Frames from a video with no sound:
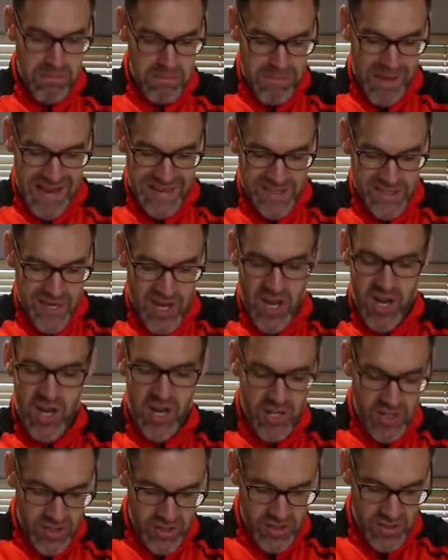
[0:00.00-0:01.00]
a
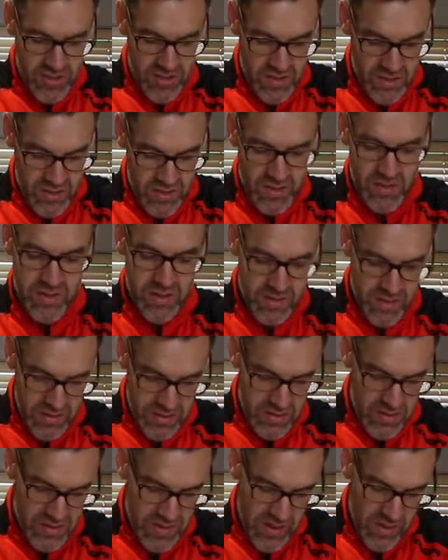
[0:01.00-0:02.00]
massage and
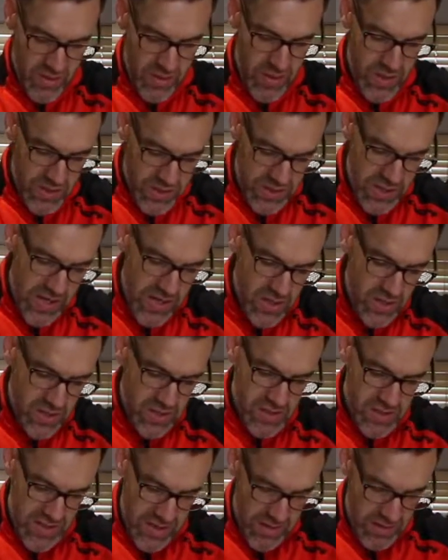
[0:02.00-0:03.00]
take all your
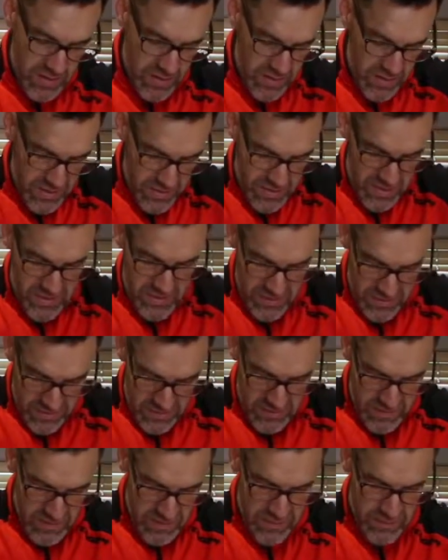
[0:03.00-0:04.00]
tensions out on it.
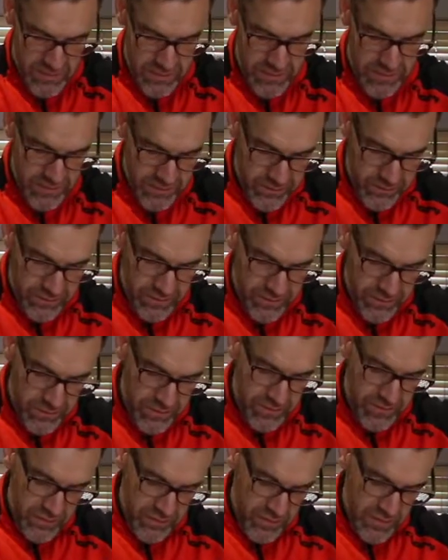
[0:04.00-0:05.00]

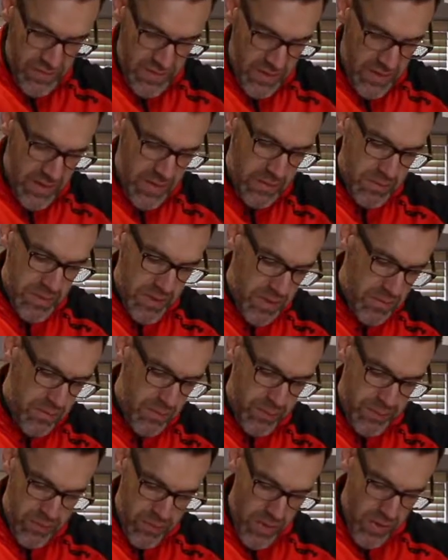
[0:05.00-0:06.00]
And I'm getting
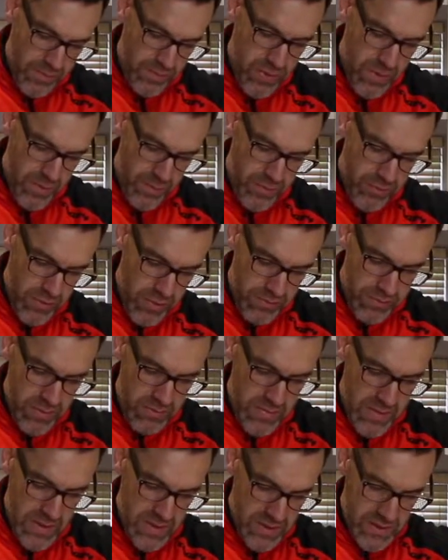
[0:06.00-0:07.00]
proper
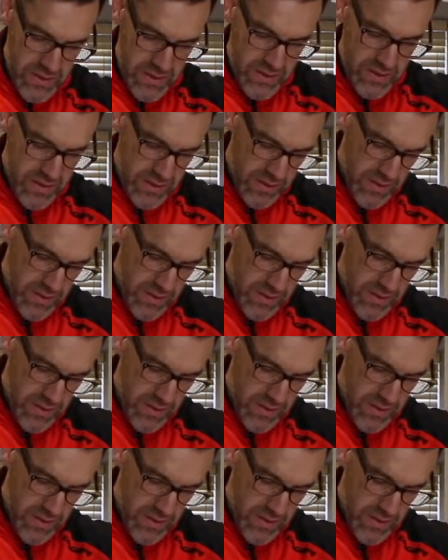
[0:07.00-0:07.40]
messy.